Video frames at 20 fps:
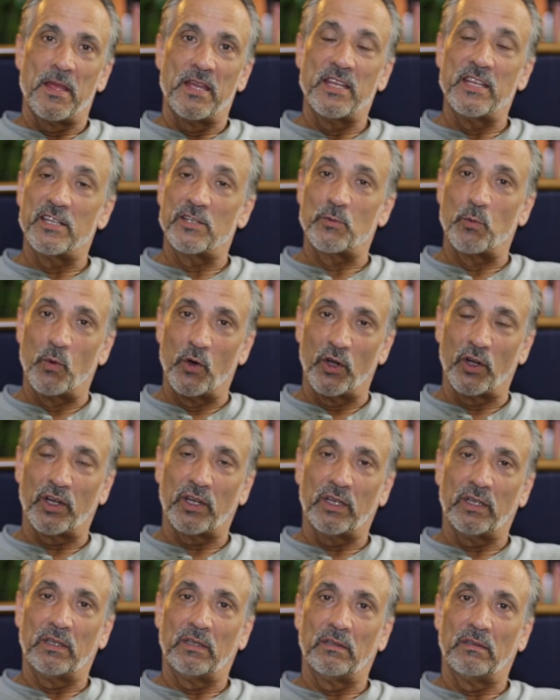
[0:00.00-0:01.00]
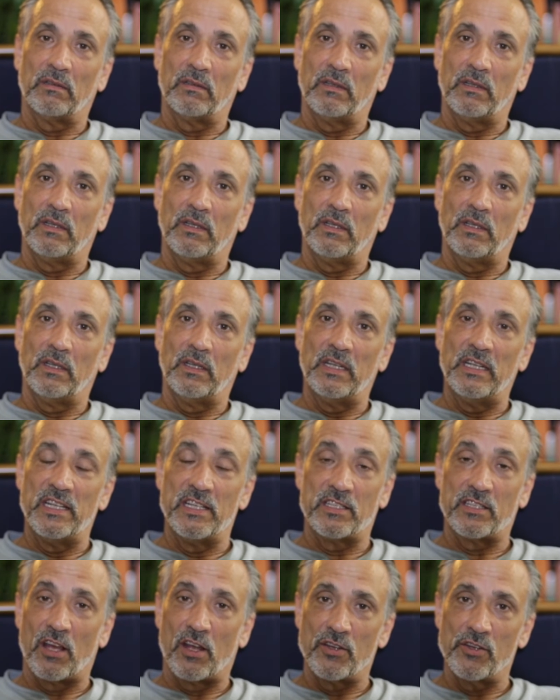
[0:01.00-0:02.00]
His work
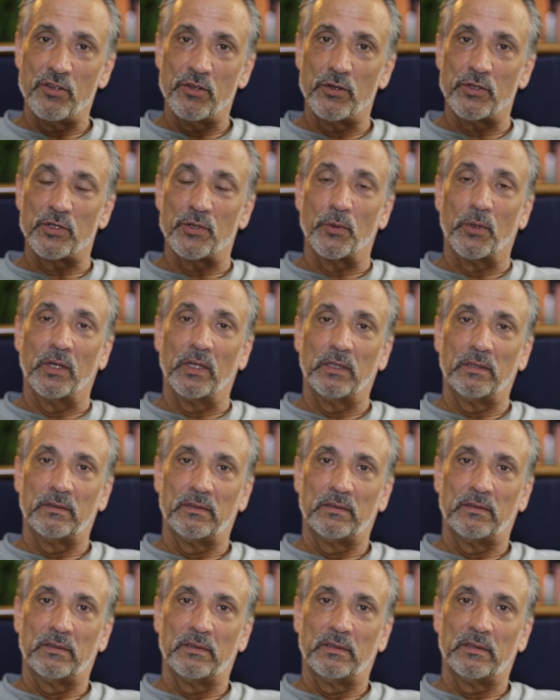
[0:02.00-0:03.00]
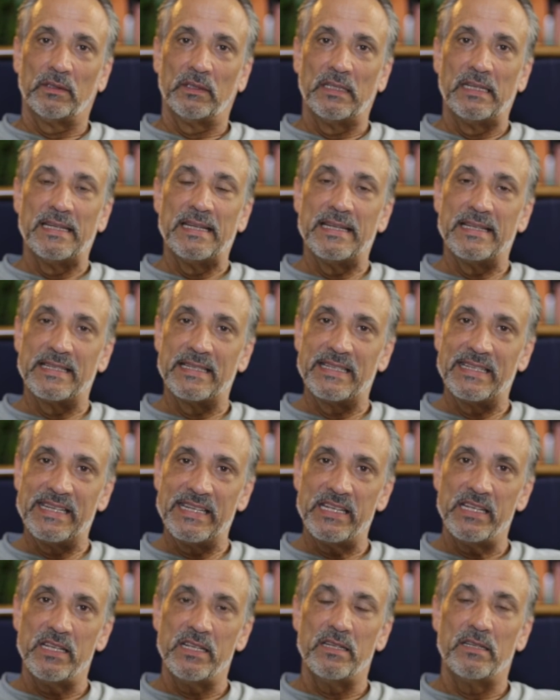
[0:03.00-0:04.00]
is unusual. His
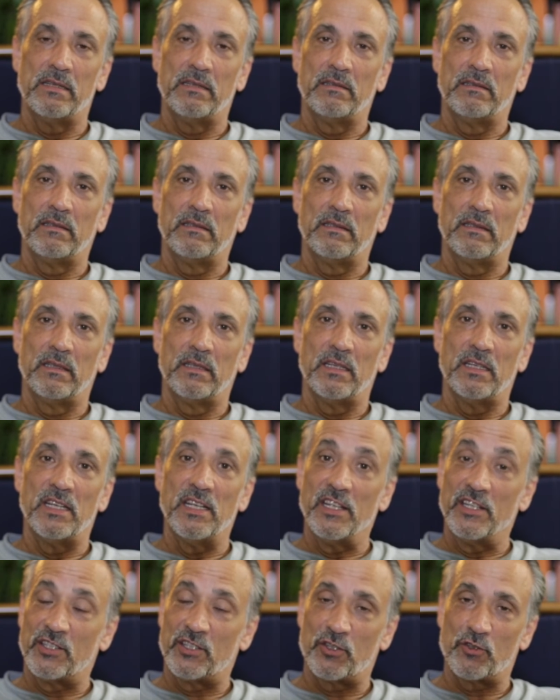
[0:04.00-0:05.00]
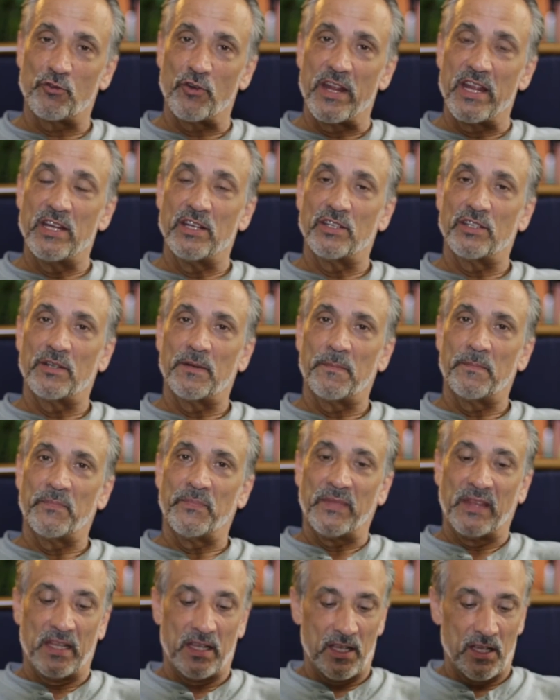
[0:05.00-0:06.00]
deed is strange.
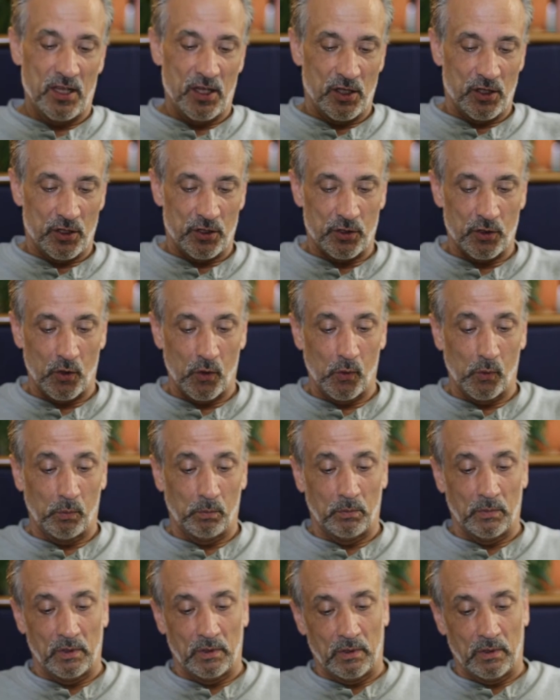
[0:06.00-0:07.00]
So